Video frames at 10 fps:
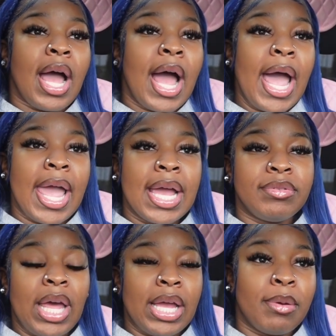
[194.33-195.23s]
I
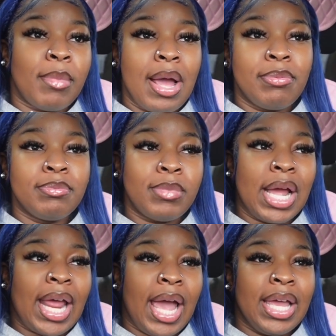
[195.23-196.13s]
have, like,
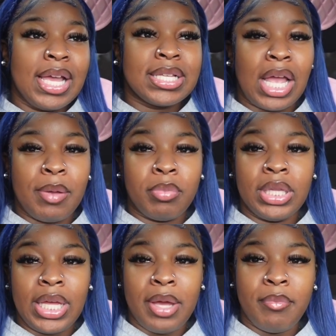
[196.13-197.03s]
my diet is, like,
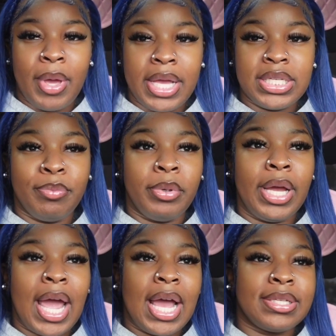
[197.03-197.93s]
plant-based,
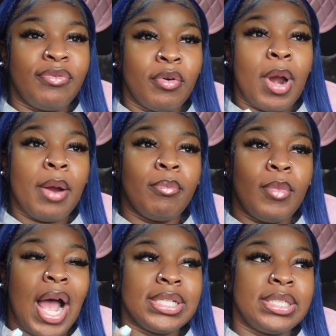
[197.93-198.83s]
but I
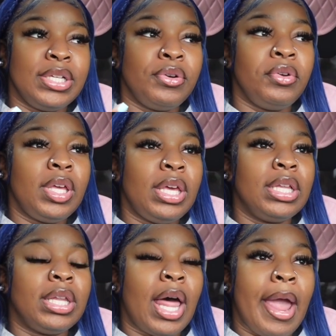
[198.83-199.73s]
still
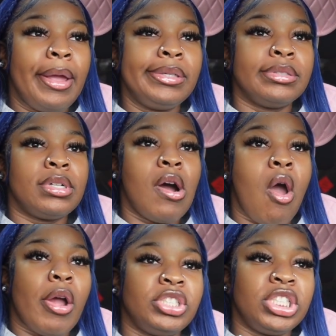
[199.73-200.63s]
eat, like,
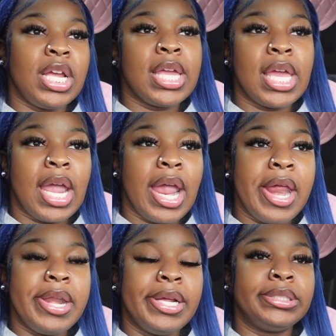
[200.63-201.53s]

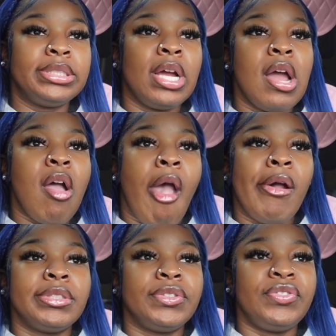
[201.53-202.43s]
chicken
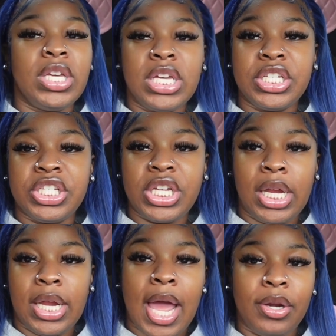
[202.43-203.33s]
and fish,
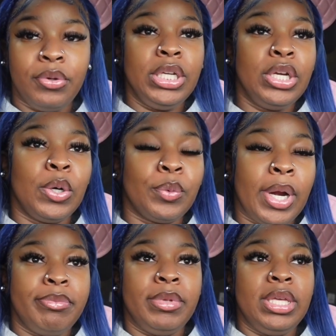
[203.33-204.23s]
and I don't eat no
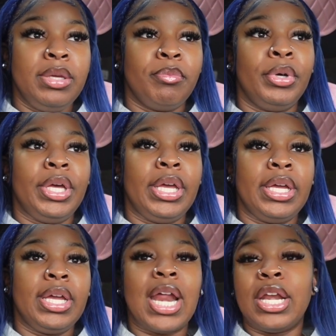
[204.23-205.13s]
red meat,
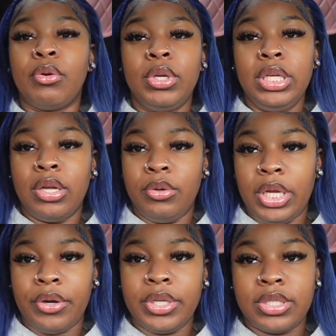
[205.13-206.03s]
and I don't eat no
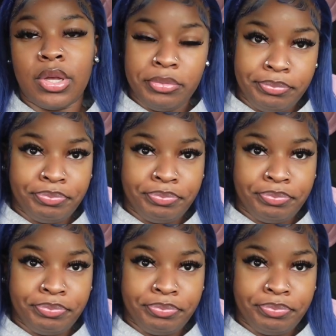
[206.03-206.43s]
dairy, so.